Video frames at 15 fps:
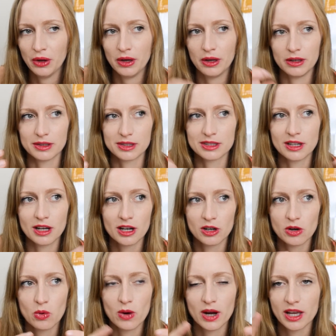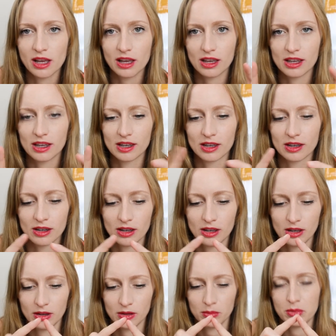It's not quite a
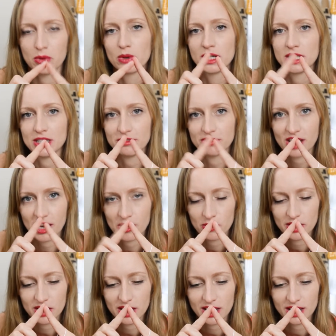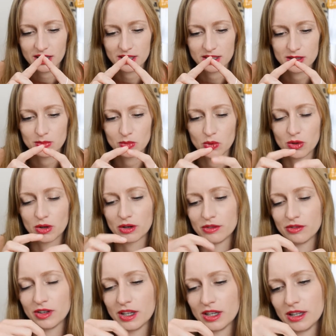pointy flower yet, it's more of
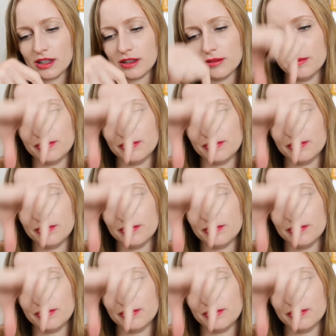a,